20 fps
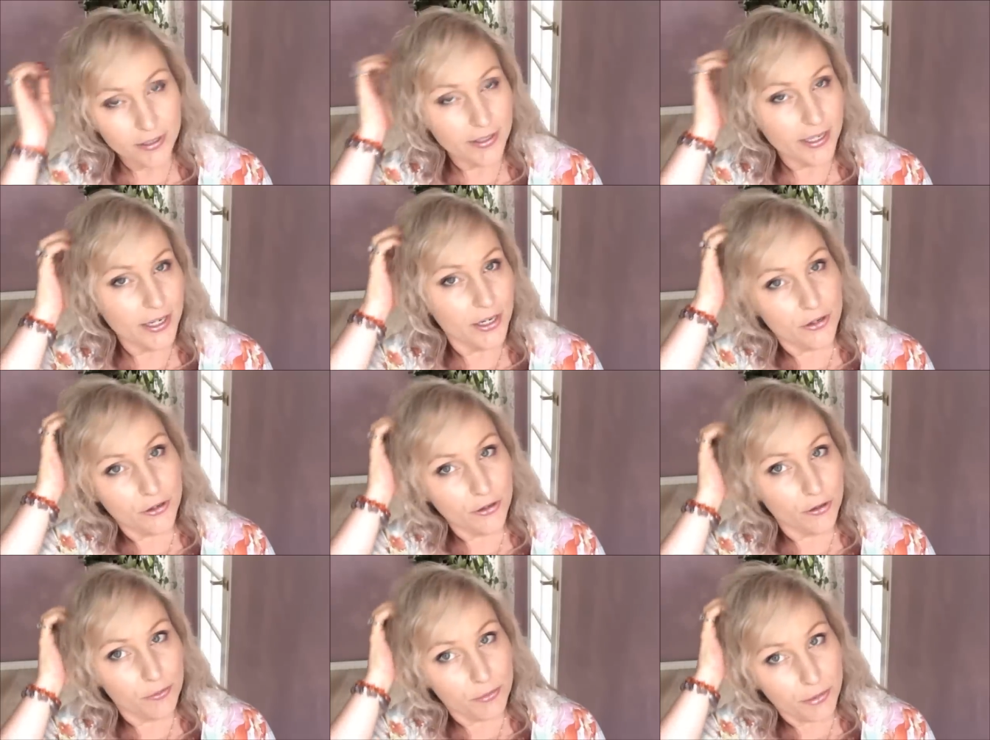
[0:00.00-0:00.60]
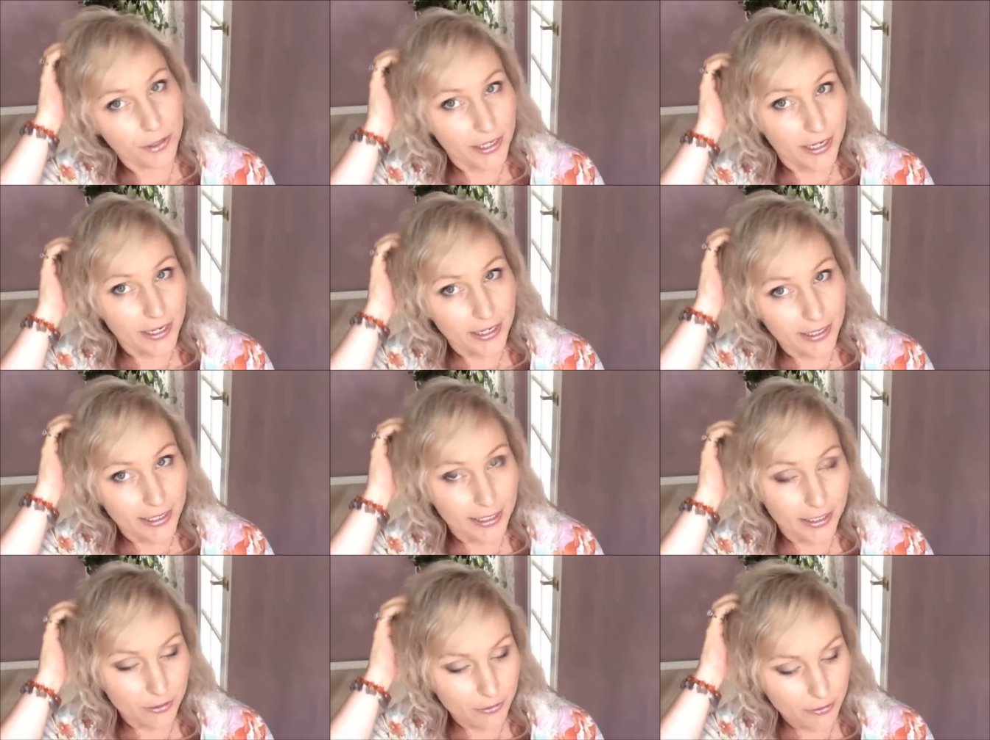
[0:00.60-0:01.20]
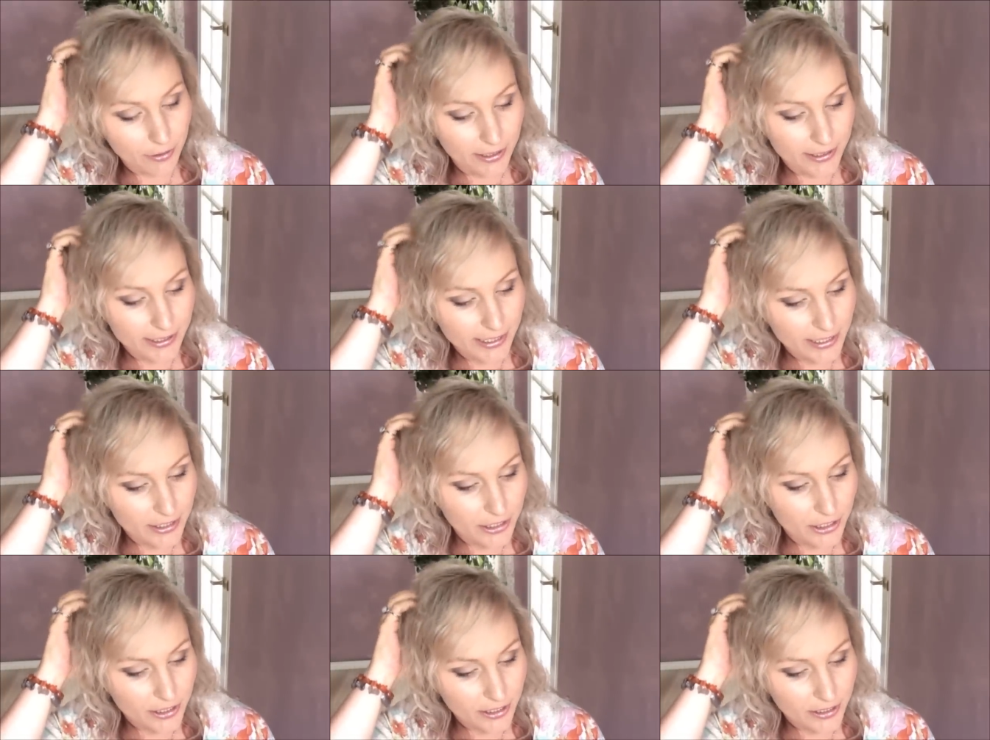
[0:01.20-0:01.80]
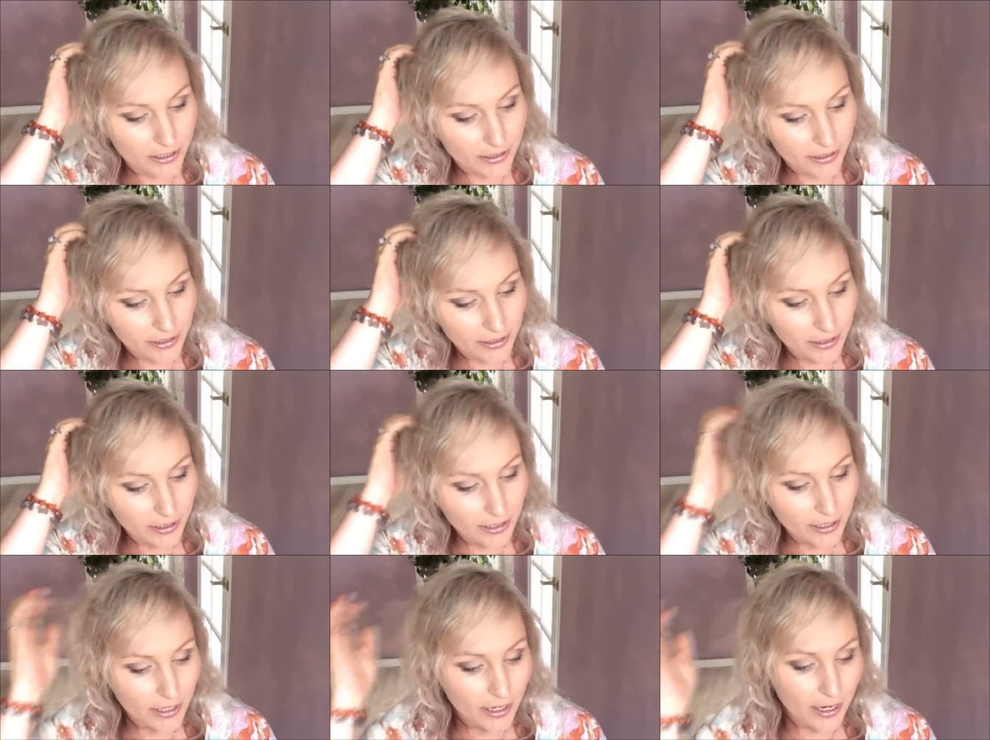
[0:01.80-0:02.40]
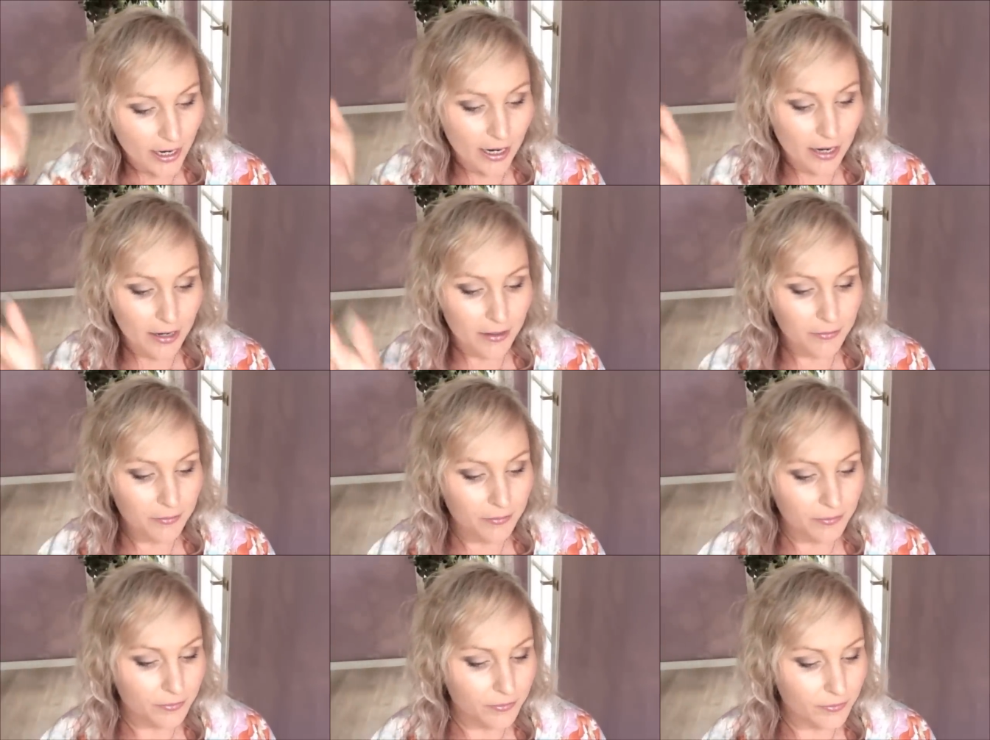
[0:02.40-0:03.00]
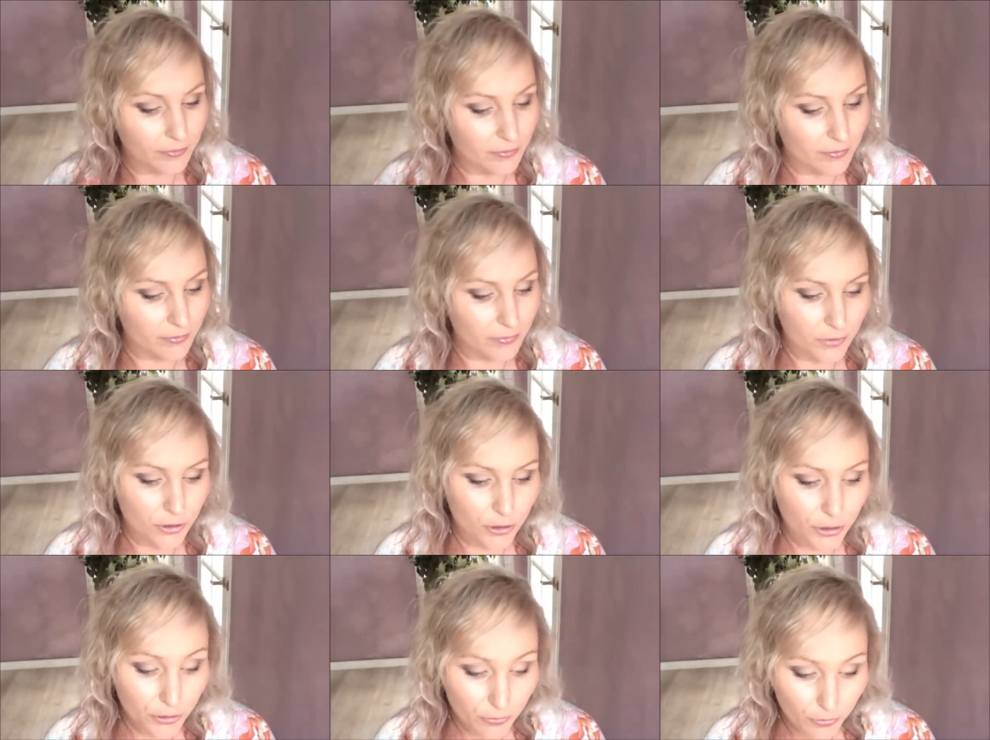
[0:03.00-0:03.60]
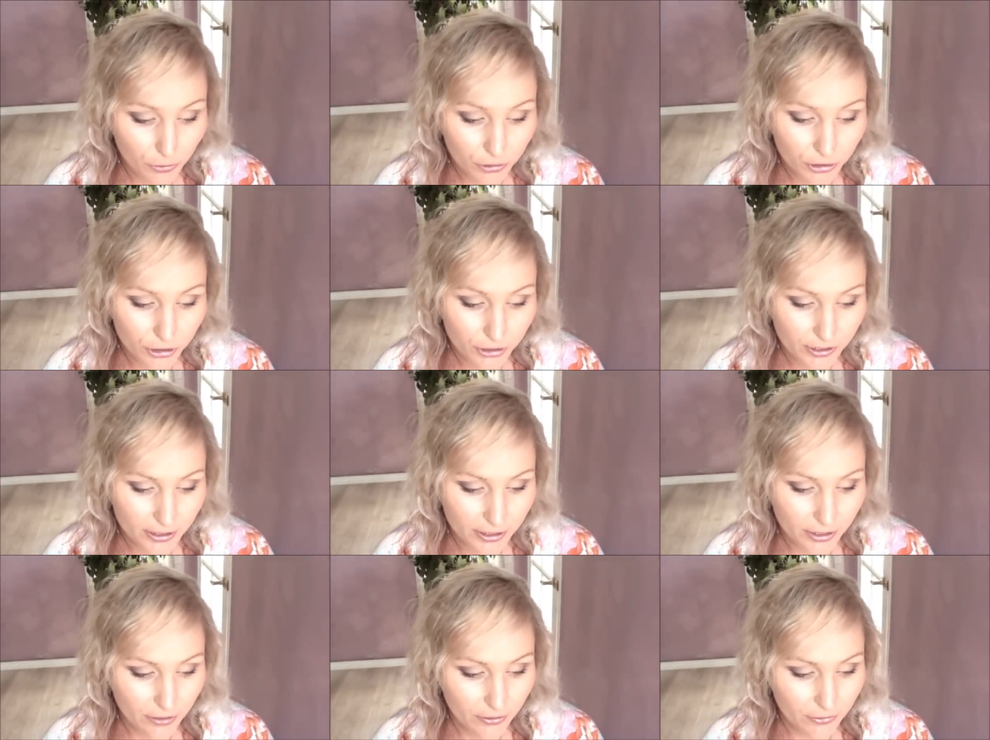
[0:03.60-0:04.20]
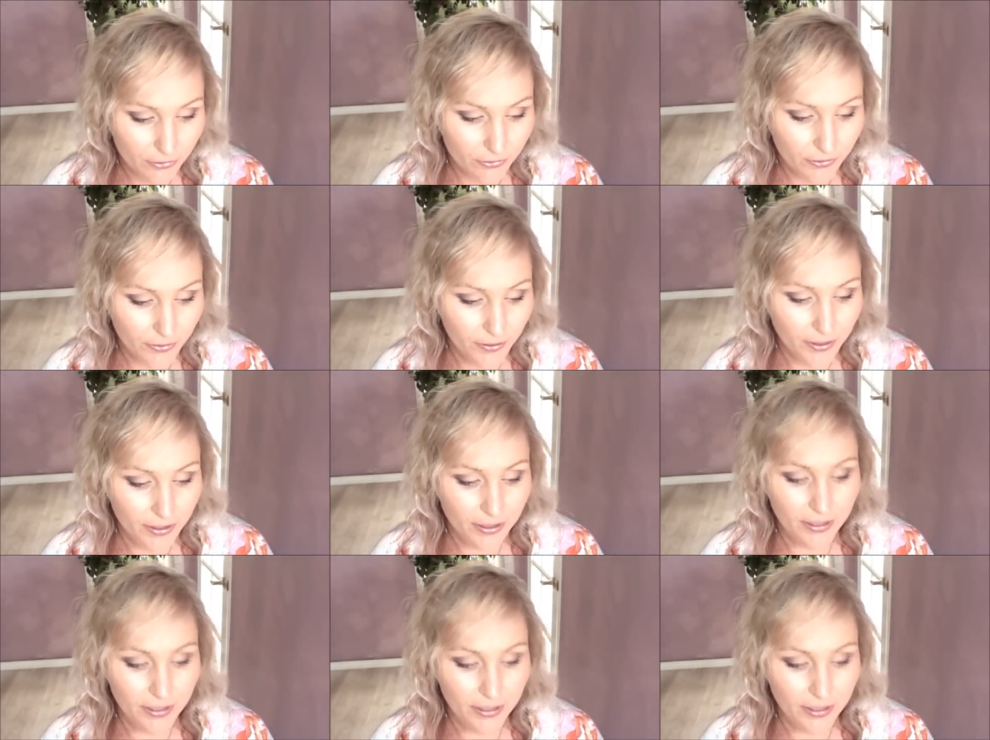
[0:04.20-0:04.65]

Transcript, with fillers: that you're not bringing legal attention um, towards yourself.